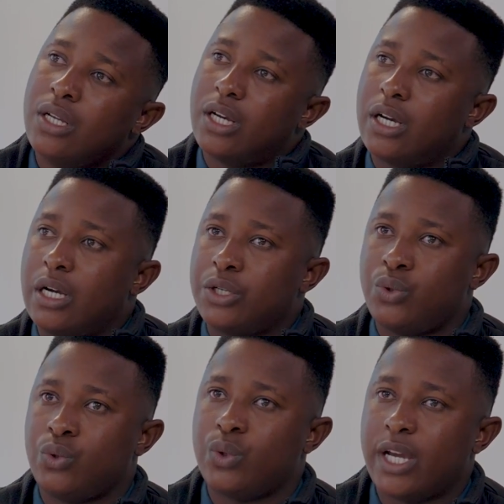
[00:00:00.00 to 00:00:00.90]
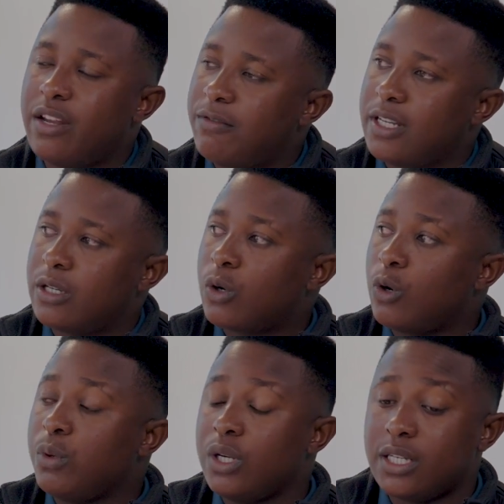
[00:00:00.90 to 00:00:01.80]
to elevate our
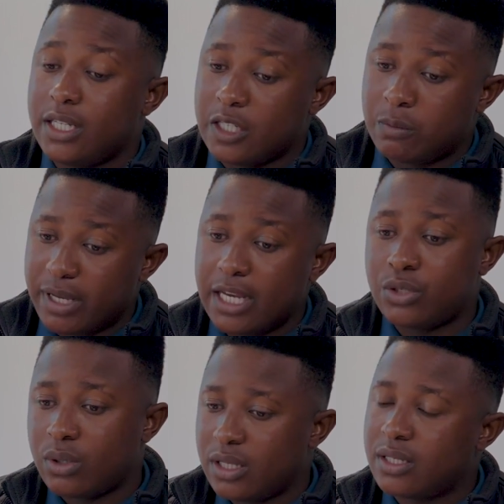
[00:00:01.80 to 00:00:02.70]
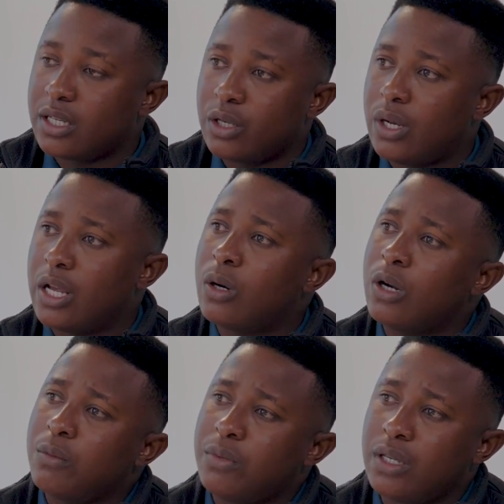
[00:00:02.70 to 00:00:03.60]
communities based on this circular
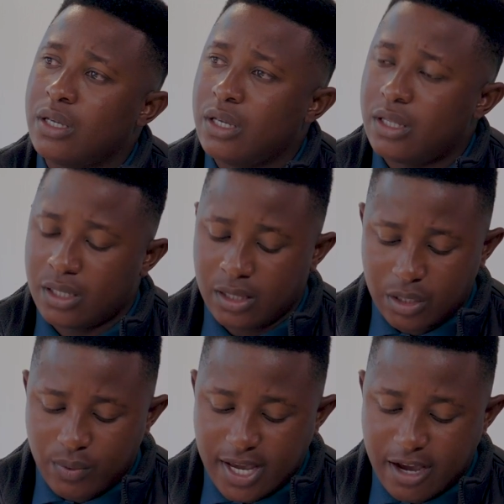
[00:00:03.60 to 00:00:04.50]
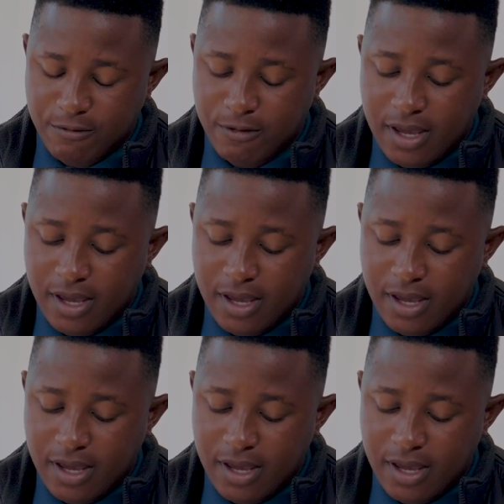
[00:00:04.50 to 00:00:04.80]
economy that we have.